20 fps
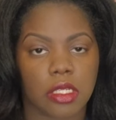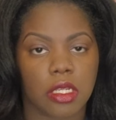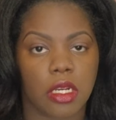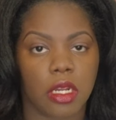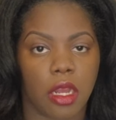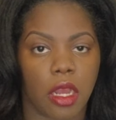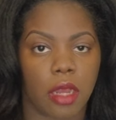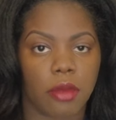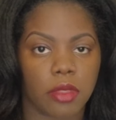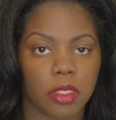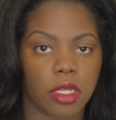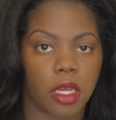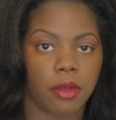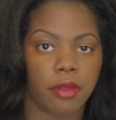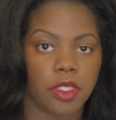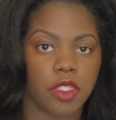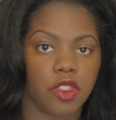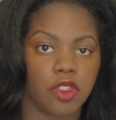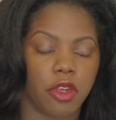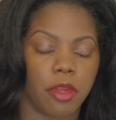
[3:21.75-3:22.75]
You know, I
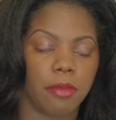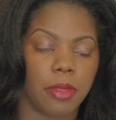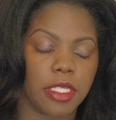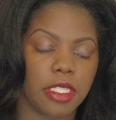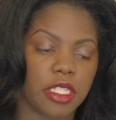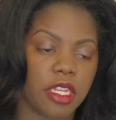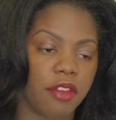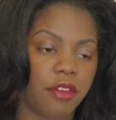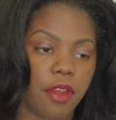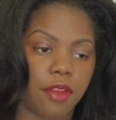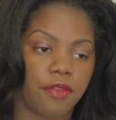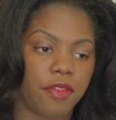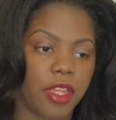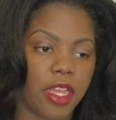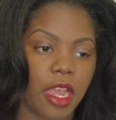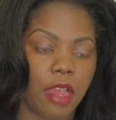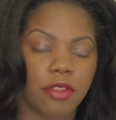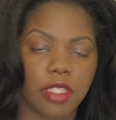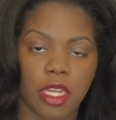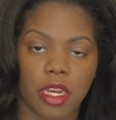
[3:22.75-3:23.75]
was enjoying myself. I felt
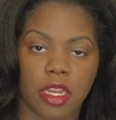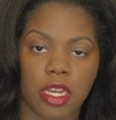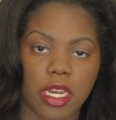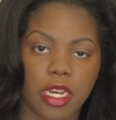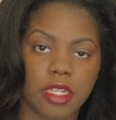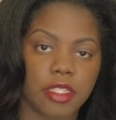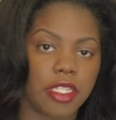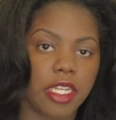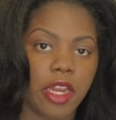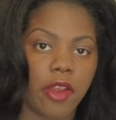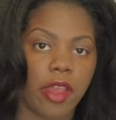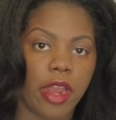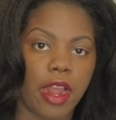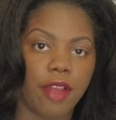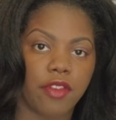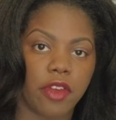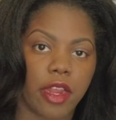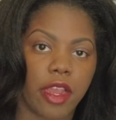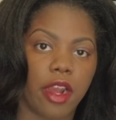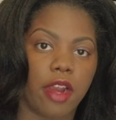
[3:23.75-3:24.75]
like I was gonna need a cigarette
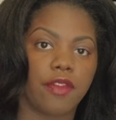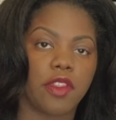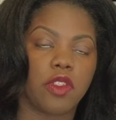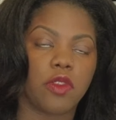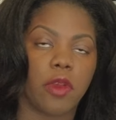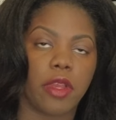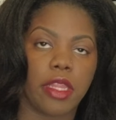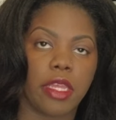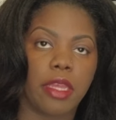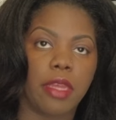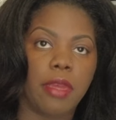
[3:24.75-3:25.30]
after I got off the toilet.